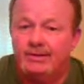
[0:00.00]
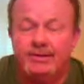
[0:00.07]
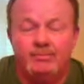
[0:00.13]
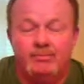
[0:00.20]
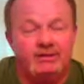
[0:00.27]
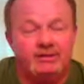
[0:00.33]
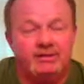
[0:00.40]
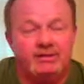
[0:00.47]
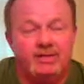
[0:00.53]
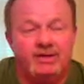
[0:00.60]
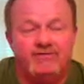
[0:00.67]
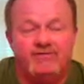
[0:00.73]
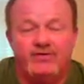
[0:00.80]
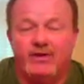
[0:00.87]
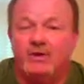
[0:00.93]
It must have
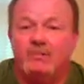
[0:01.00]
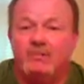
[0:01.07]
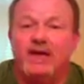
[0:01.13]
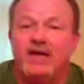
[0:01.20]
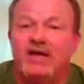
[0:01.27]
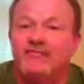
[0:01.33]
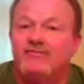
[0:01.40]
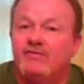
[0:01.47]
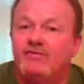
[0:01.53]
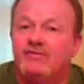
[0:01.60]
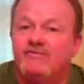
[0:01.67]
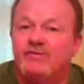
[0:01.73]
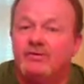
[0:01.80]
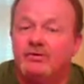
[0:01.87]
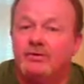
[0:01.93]
been very painful
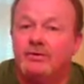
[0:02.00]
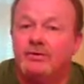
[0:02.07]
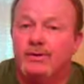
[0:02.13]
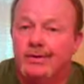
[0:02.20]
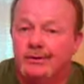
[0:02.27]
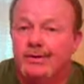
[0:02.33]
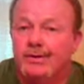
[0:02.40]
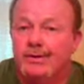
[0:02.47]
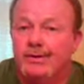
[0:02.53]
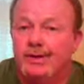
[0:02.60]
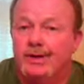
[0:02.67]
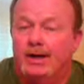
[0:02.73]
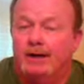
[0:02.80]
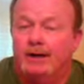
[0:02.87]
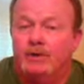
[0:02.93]
for her.
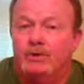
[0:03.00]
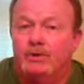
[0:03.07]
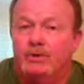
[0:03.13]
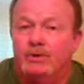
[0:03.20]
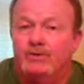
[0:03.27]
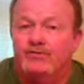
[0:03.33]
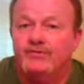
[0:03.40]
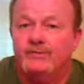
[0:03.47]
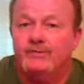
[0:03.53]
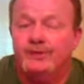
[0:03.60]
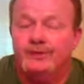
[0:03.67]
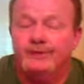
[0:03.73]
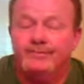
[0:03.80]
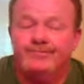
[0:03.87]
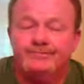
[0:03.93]
I know it was for
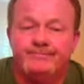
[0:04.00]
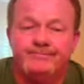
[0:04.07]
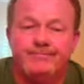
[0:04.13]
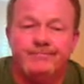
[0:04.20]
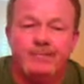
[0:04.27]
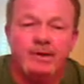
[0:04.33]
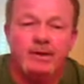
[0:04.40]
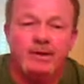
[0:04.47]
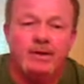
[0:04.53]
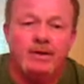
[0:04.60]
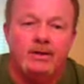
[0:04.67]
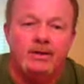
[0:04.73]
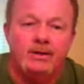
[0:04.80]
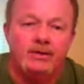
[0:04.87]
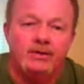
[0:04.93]
me.
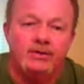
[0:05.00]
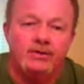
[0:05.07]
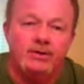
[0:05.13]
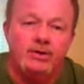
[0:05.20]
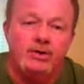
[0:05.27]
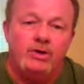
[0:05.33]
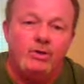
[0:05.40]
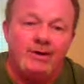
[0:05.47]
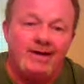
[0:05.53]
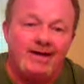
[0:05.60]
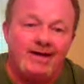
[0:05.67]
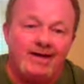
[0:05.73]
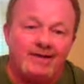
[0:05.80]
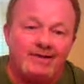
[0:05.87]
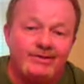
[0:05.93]
So you know what
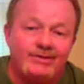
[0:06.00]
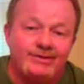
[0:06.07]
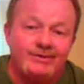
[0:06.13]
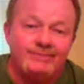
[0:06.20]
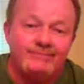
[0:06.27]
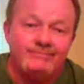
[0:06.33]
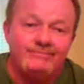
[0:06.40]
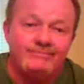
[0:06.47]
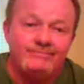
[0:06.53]
I had to do?